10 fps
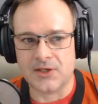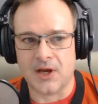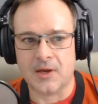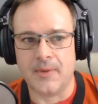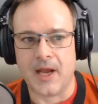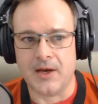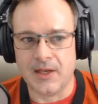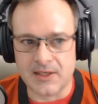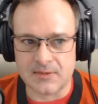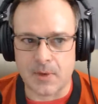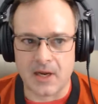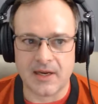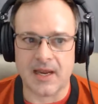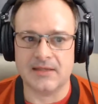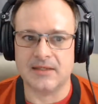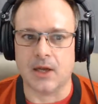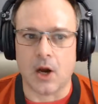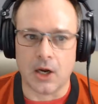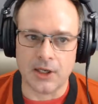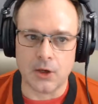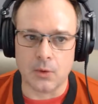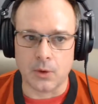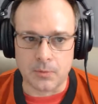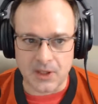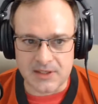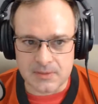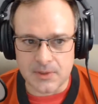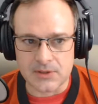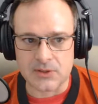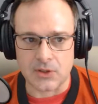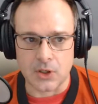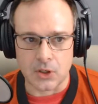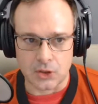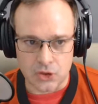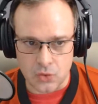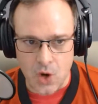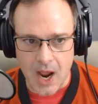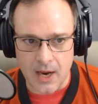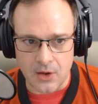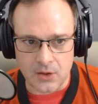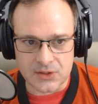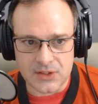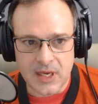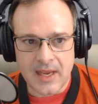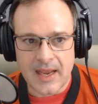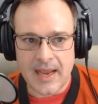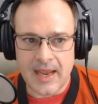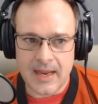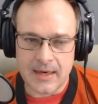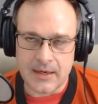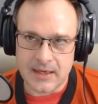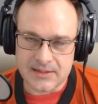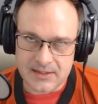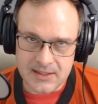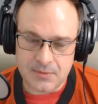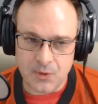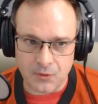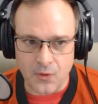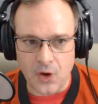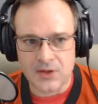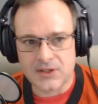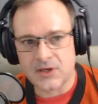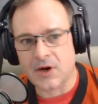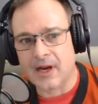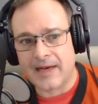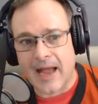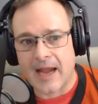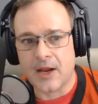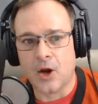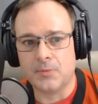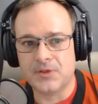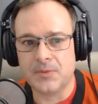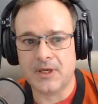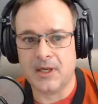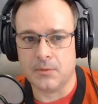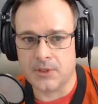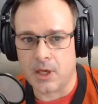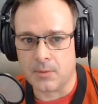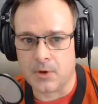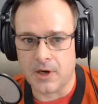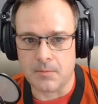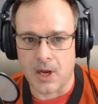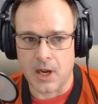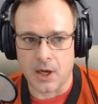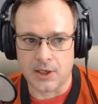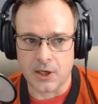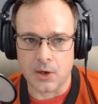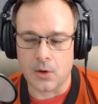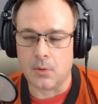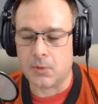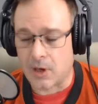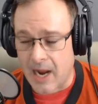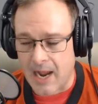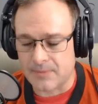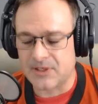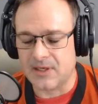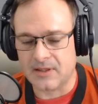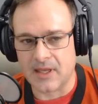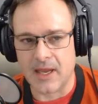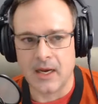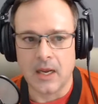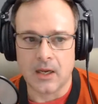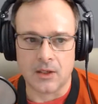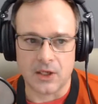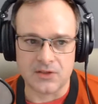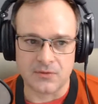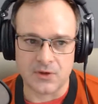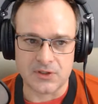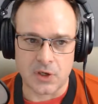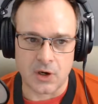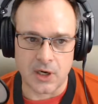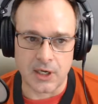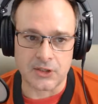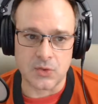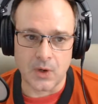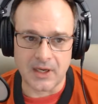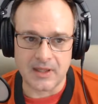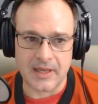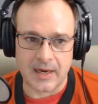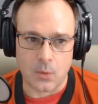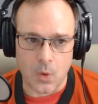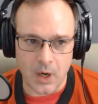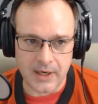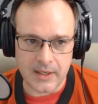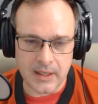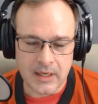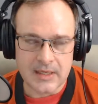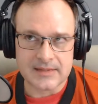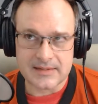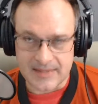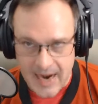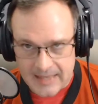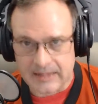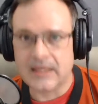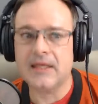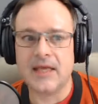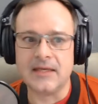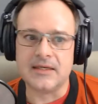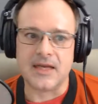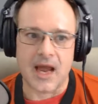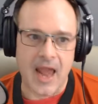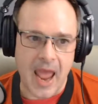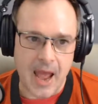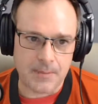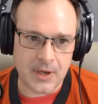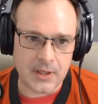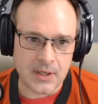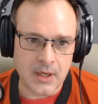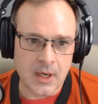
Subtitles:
talk about is podcasting audio replacements or trials. And as I said before, this year I had high hopes of being able to upgrade my audio, perhaps get that Electro Voice RE20 that I wanted. Sadly, that did not happen,